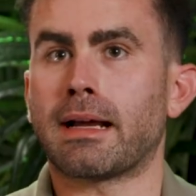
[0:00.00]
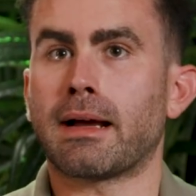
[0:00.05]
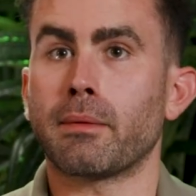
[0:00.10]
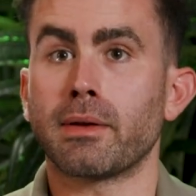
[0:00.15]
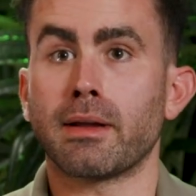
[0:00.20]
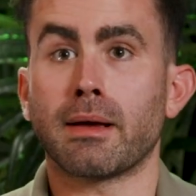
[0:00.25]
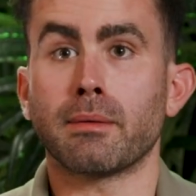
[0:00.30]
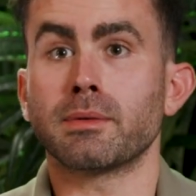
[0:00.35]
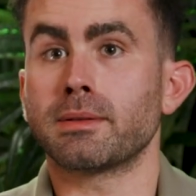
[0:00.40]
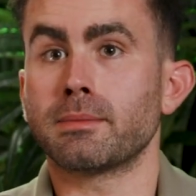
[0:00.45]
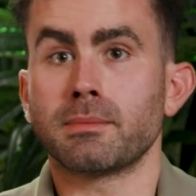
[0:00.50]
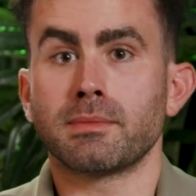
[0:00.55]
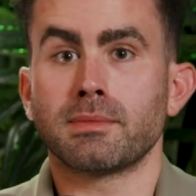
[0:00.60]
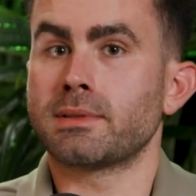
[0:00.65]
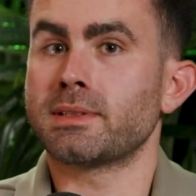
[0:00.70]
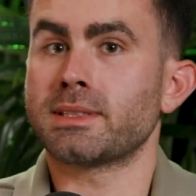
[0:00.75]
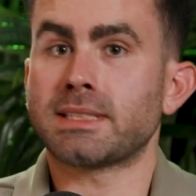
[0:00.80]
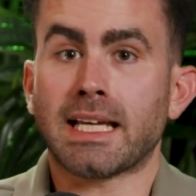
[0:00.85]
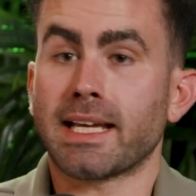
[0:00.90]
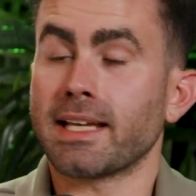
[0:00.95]
I would
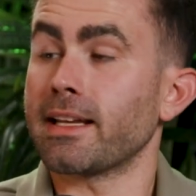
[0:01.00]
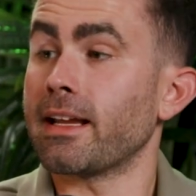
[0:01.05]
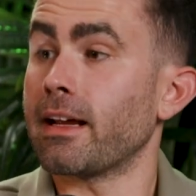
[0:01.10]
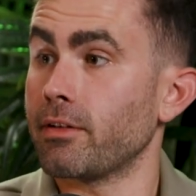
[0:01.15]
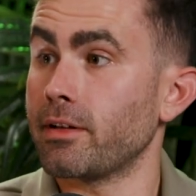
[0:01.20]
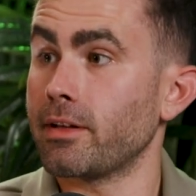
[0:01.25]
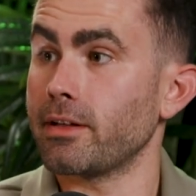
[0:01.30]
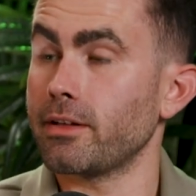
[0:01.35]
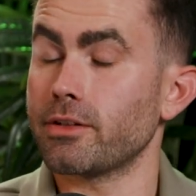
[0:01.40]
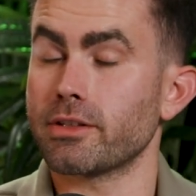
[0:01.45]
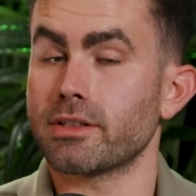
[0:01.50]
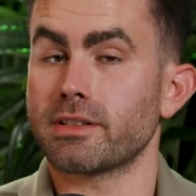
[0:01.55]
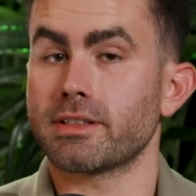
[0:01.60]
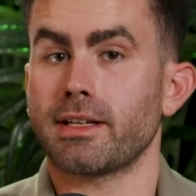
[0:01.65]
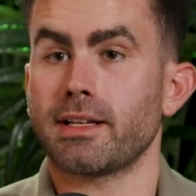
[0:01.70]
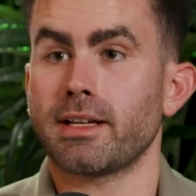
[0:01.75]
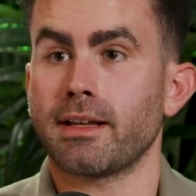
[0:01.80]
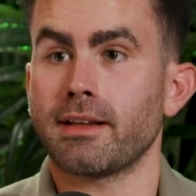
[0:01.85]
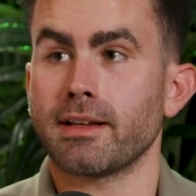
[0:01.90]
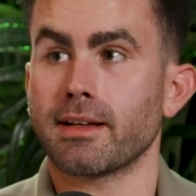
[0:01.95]
second everything you just
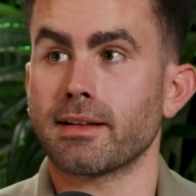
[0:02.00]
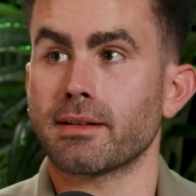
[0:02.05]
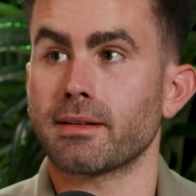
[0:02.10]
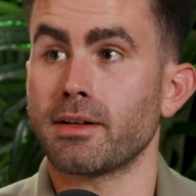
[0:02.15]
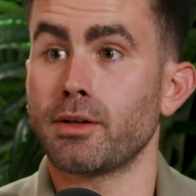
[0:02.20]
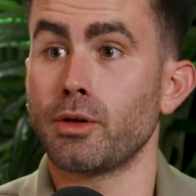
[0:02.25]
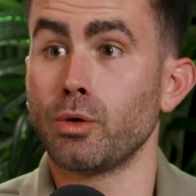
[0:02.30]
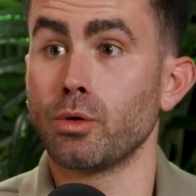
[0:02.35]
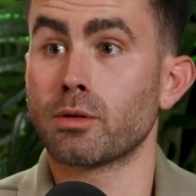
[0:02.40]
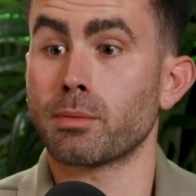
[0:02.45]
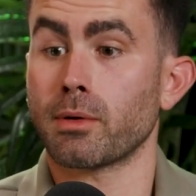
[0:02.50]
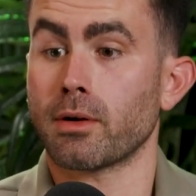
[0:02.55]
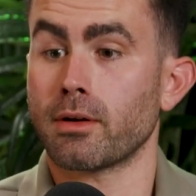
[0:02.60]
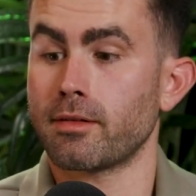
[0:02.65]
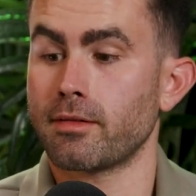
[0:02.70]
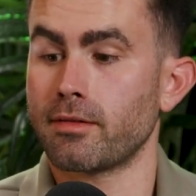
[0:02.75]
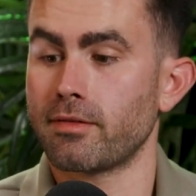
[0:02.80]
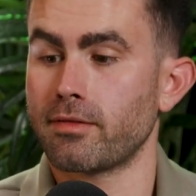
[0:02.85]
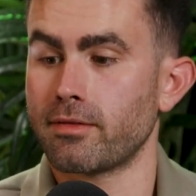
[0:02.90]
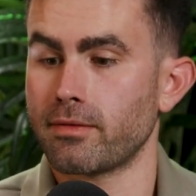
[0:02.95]
said. I think that's a huge part
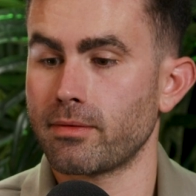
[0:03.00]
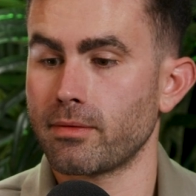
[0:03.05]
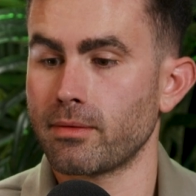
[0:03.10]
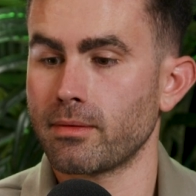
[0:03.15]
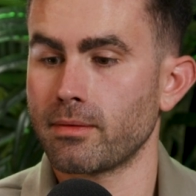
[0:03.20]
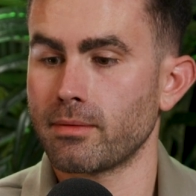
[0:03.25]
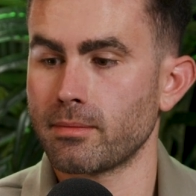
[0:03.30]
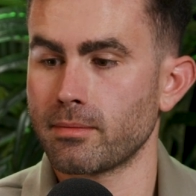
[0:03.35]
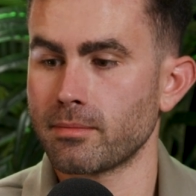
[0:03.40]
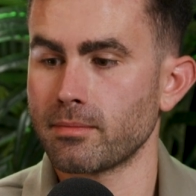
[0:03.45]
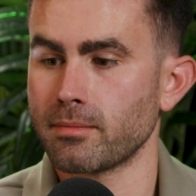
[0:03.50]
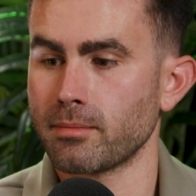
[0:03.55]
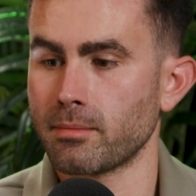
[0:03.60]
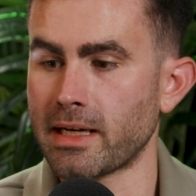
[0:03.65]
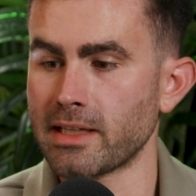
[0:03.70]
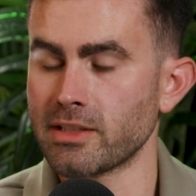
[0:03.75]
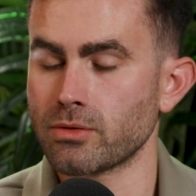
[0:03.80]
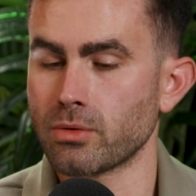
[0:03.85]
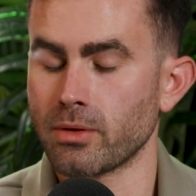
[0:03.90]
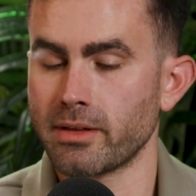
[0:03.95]
of
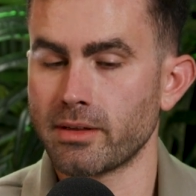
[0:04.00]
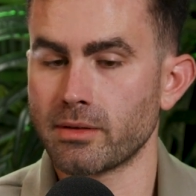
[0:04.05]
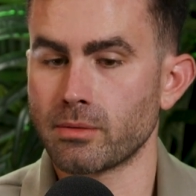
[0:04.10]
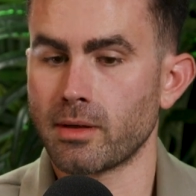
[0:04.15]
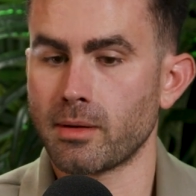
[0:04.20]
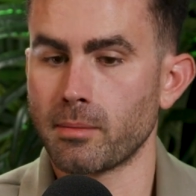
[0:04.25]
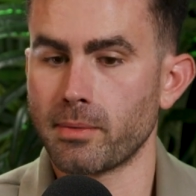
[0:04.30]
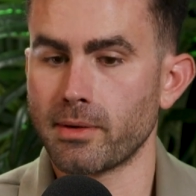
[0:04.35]
my story as well.